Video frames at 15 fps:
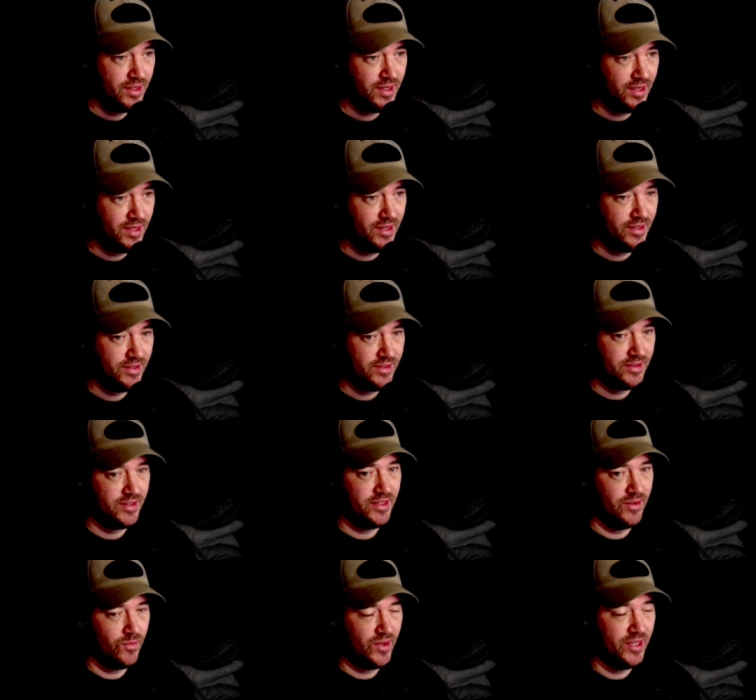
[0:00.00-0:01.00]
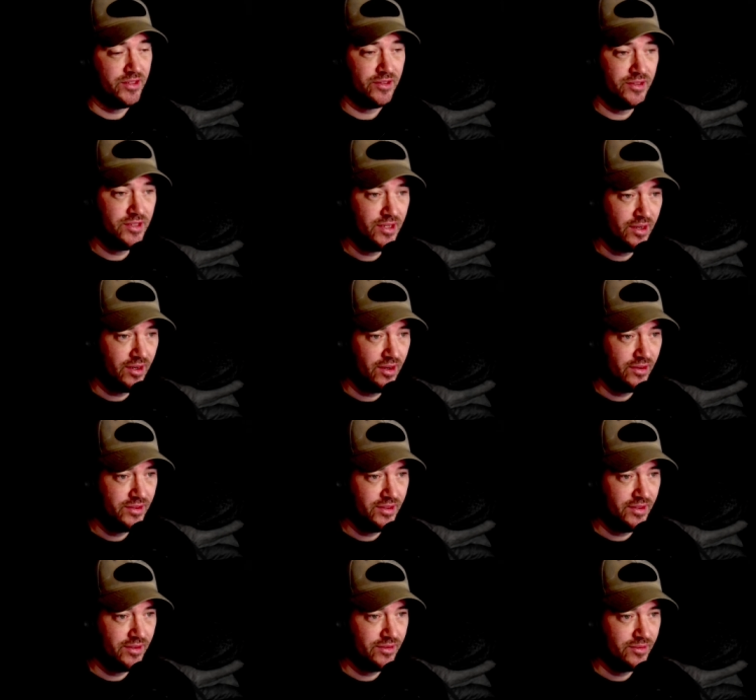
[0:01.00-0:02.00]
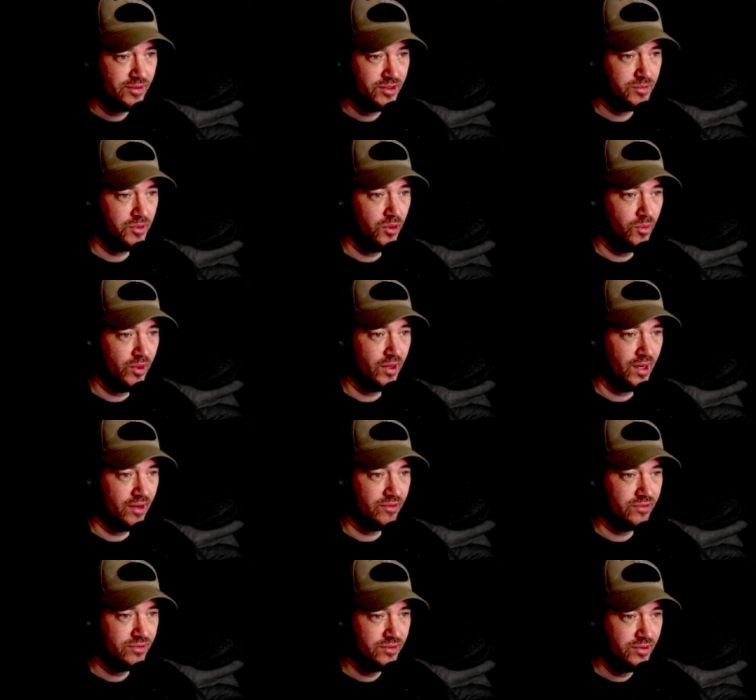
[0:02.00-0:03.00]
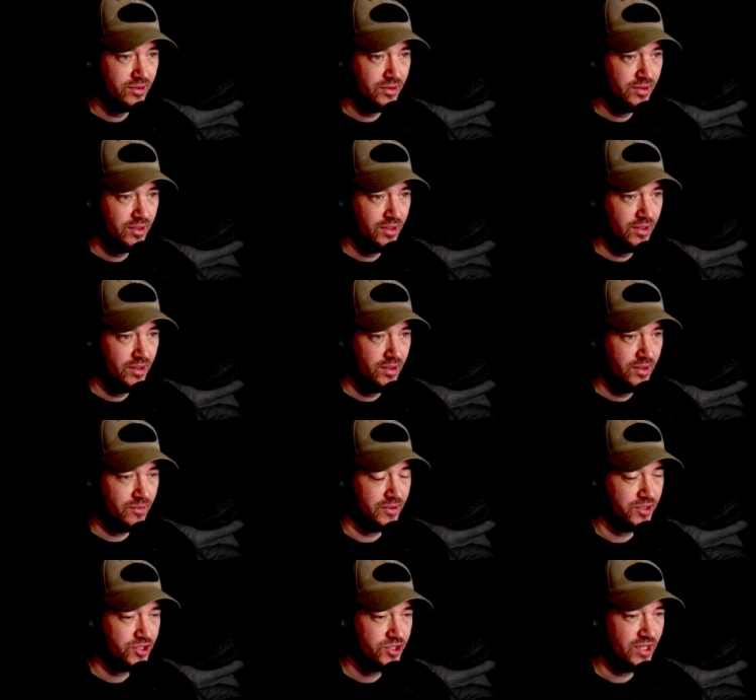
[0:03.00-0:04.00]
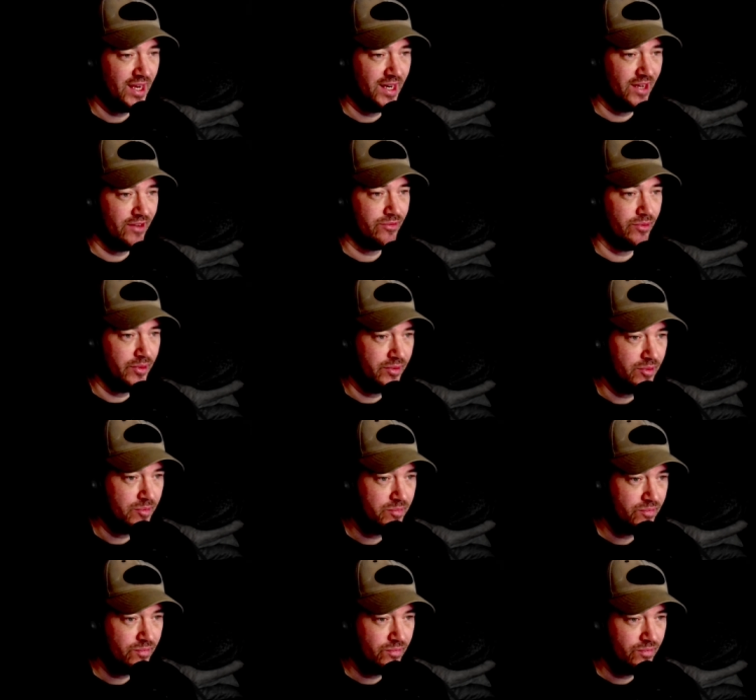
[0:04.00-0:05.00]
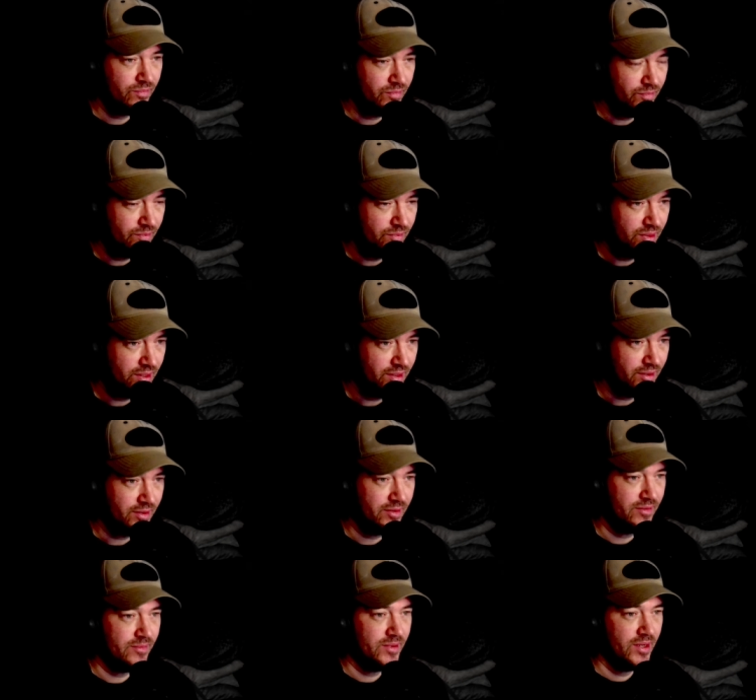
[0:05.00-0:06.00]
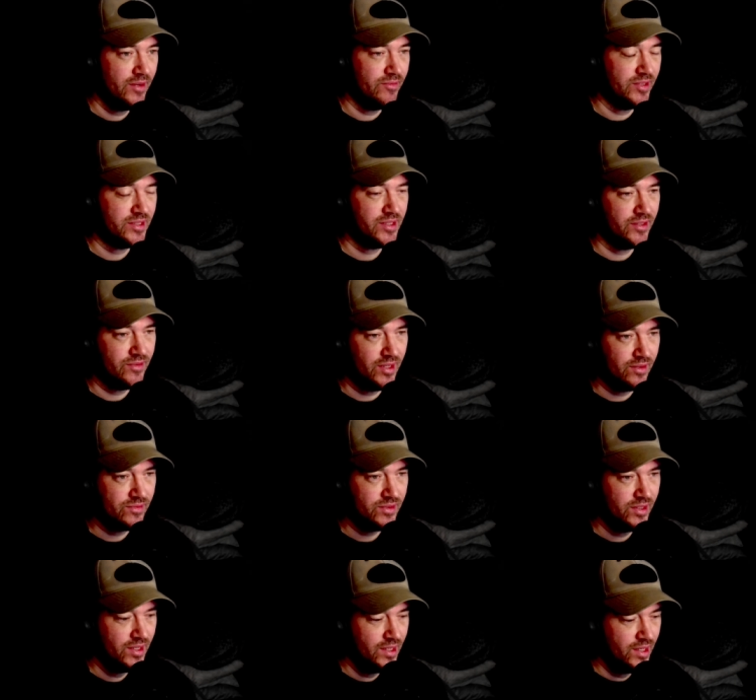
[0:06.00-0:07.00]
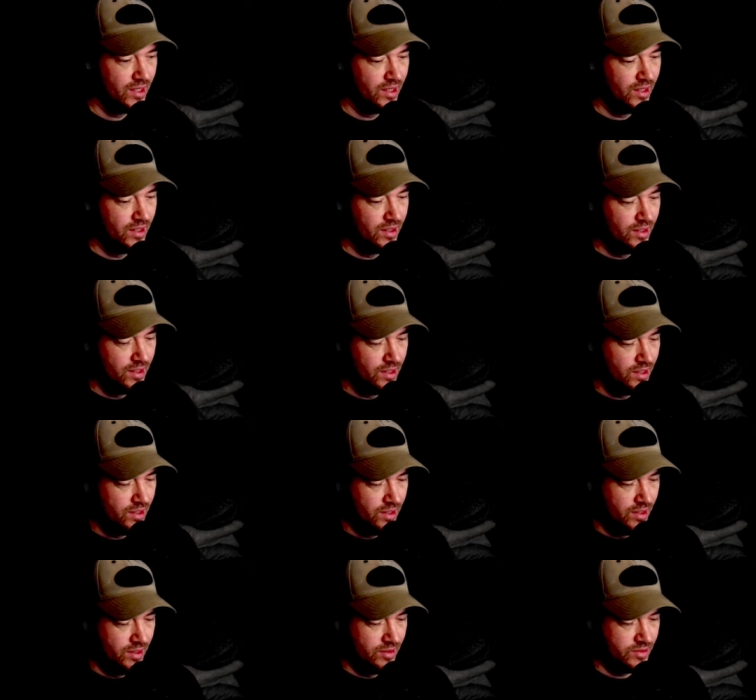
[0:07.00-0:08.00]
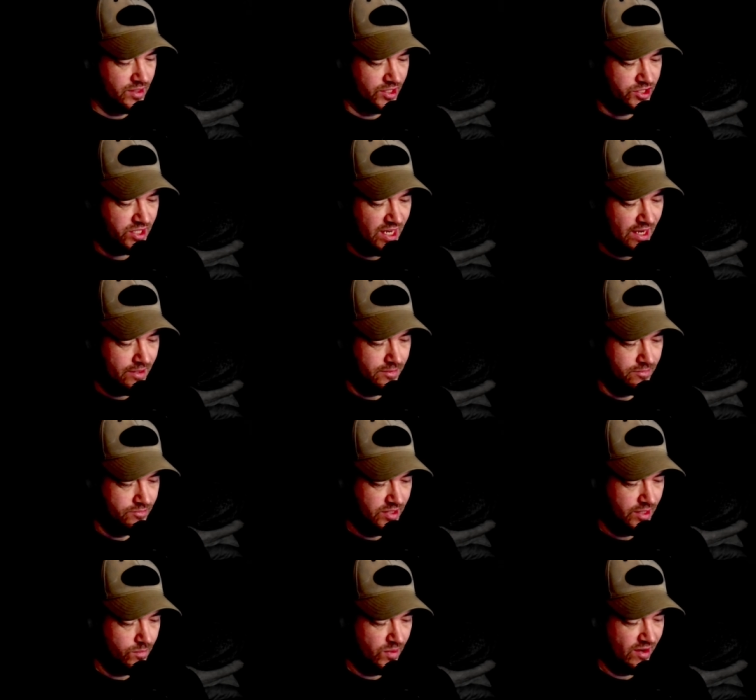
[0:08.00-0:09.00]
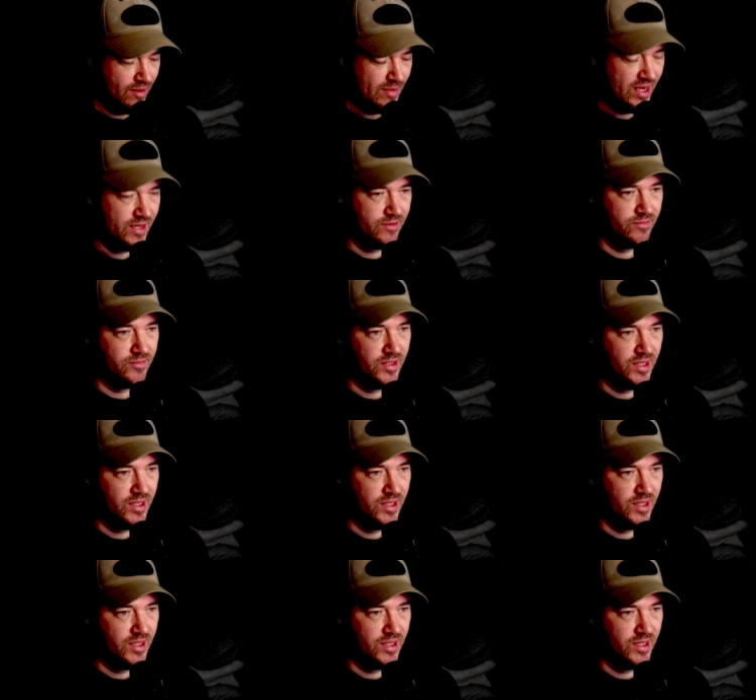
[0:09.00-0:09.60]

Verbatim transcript: And it weighs on your heart, you know, because we all want love. We want to share love. We want to uh, receive love. So I share really where I'm at.